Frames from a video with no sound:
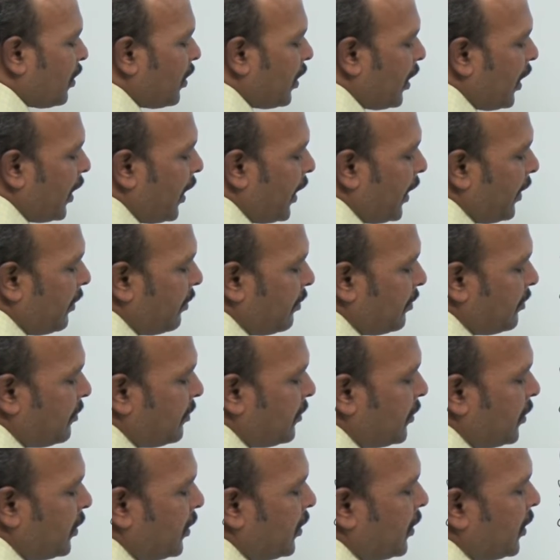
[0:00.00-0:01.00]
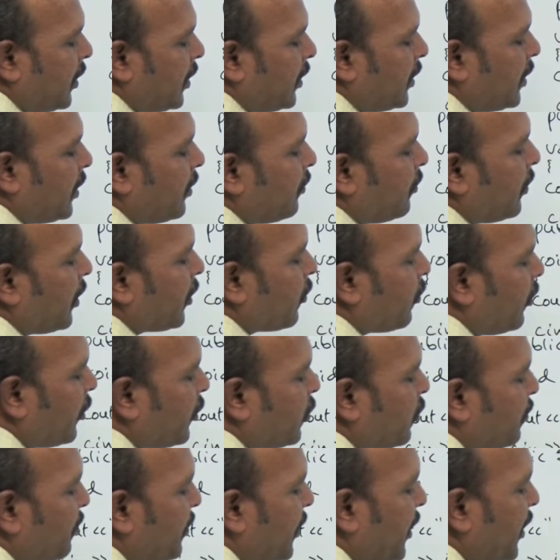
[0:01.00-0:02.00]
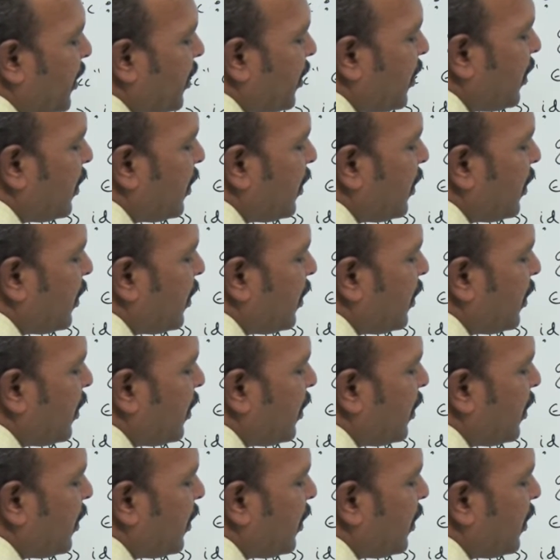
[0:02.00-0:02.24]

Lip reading: name. Here we are going to print